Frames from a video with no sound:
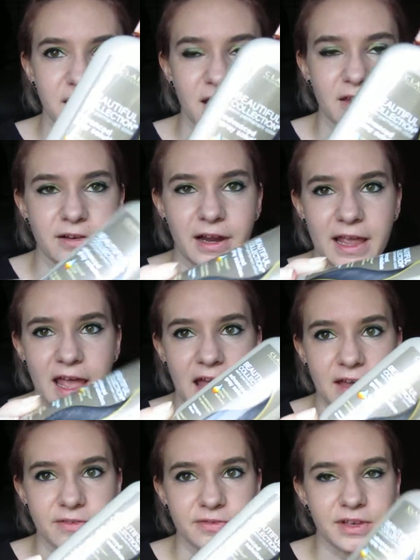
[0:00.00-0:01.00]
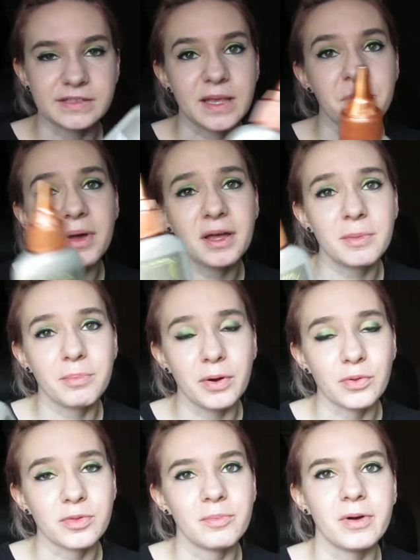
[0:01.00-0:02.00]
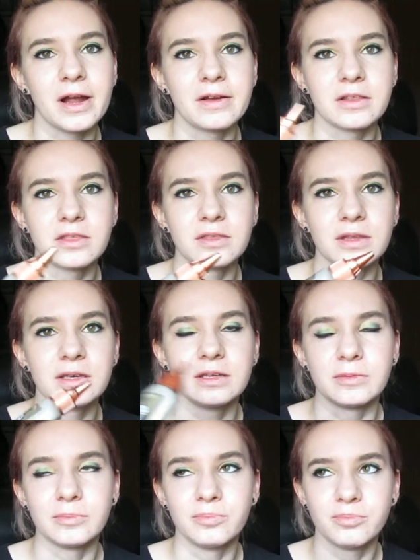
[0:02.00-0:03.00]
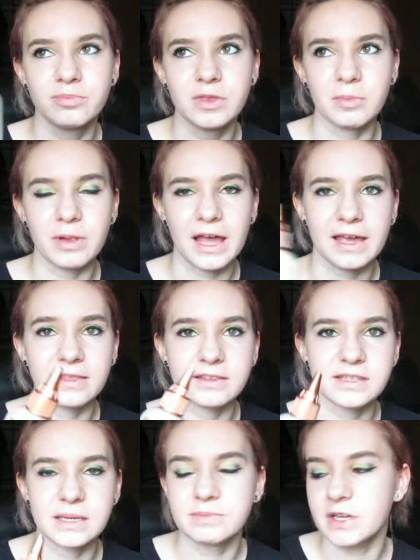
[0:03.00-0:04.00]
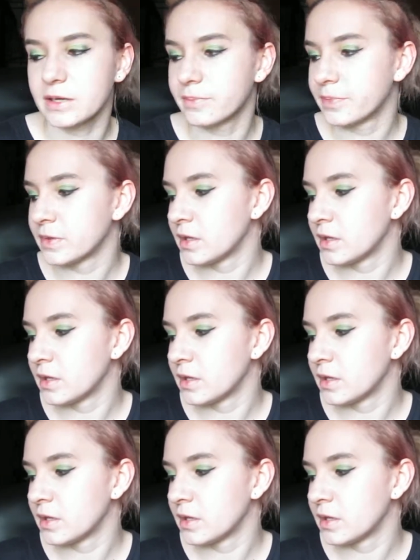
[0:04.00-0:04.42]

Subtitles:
color I have, because I bought both the brown and the black at the same time.